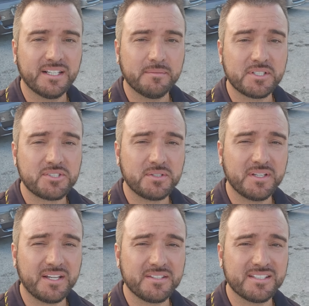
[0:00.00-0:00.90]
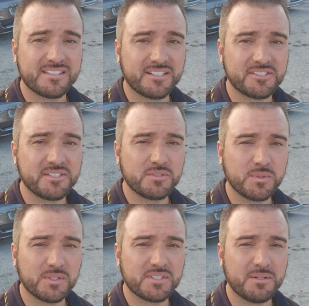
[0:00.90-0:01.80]
I'm gonna show you how you can touch these
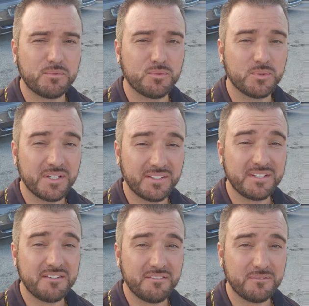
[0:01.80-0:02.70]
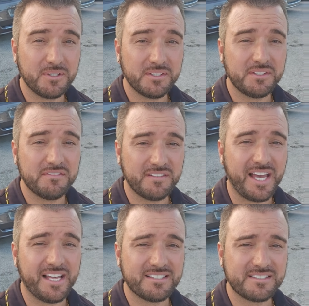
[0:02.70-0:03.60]
wheels up really, really
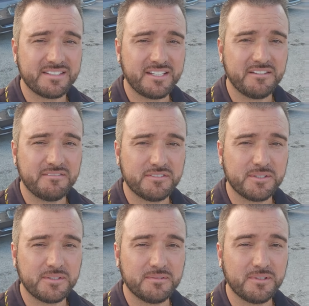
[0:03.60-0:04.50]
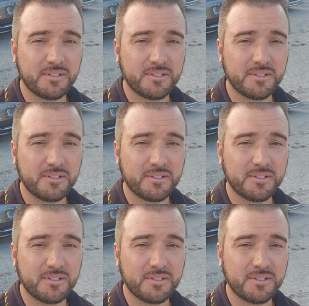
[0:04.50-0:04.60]
fast and for